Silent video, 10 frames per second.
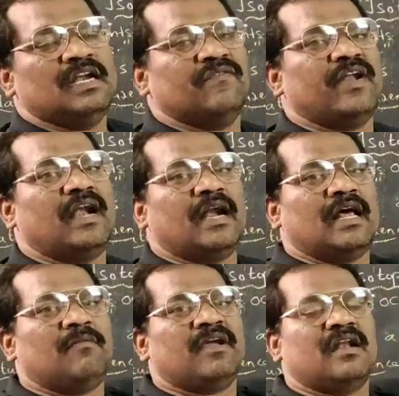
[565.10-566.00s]
Different
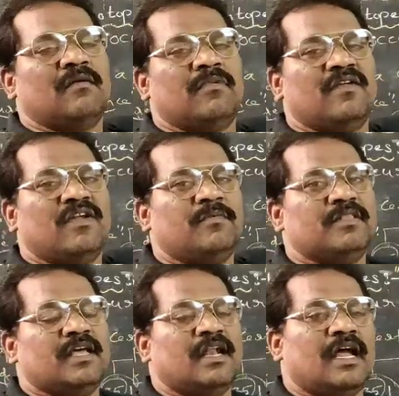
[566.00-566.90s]
atomic number will
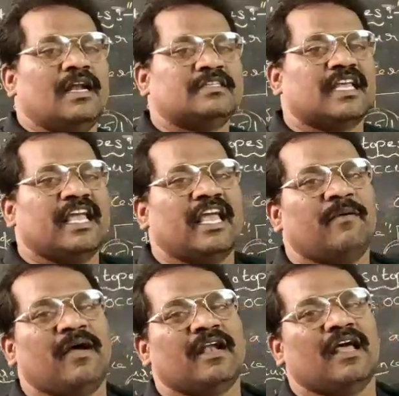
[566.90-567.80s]
be there and
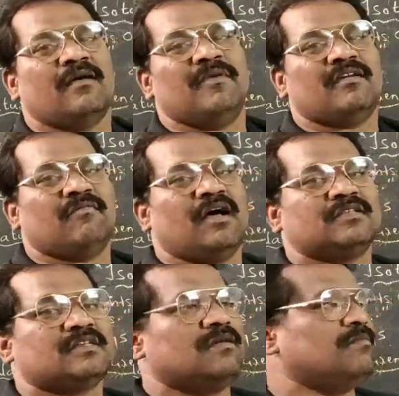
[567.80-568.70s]
same atomic
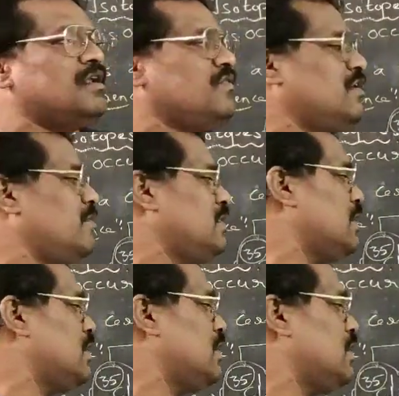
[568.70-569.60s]
mass number will be there.